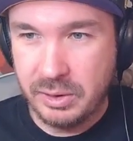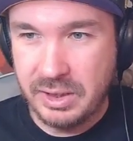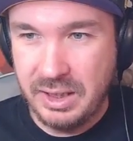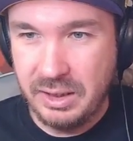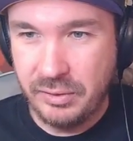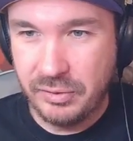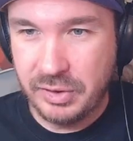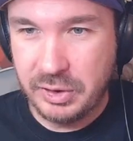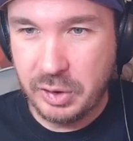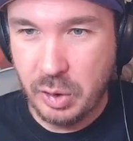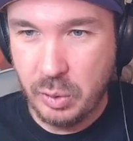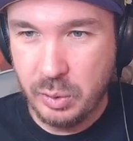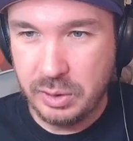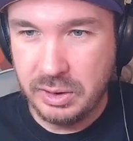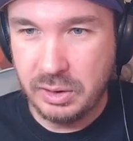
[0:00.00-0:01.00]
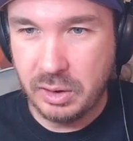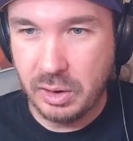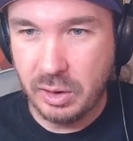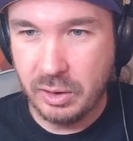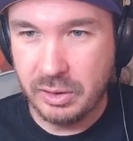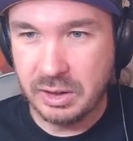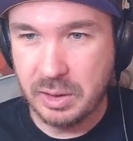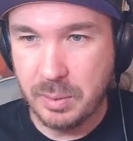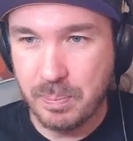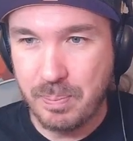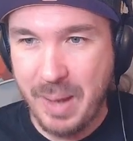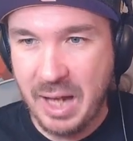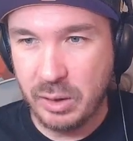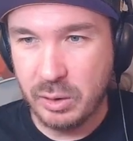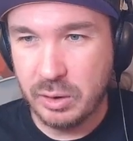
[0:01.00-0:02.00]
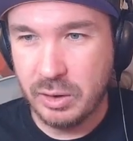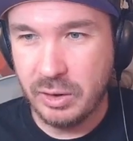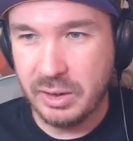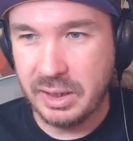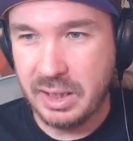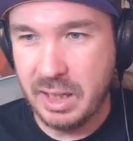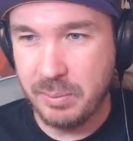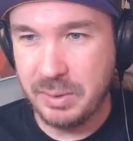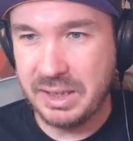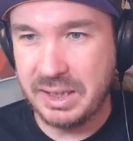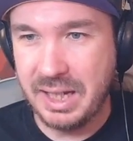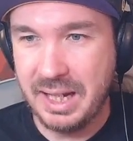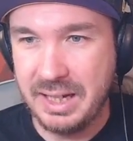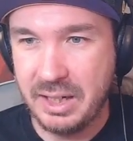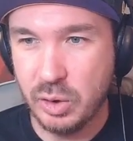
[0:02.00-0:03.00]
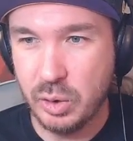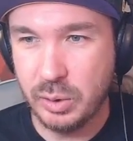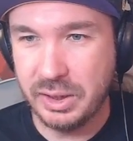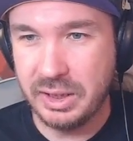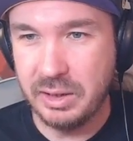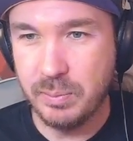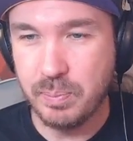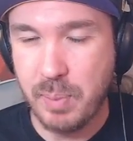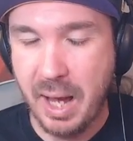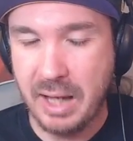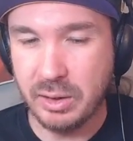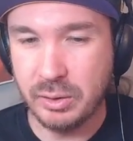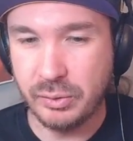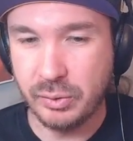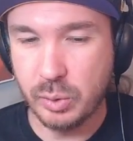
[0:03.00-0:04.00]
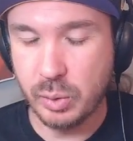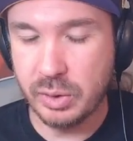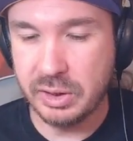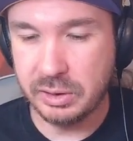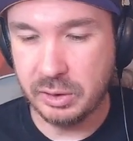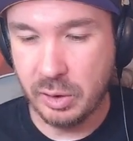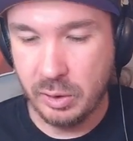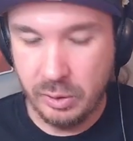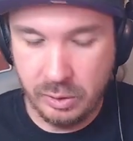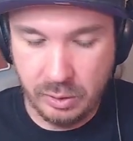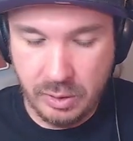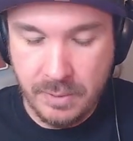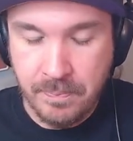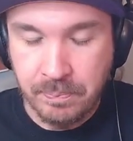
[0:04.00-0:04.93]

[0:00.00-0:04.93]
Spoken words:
Then if the chosen card is a battle card, it can't be KO'd in battle for the turn.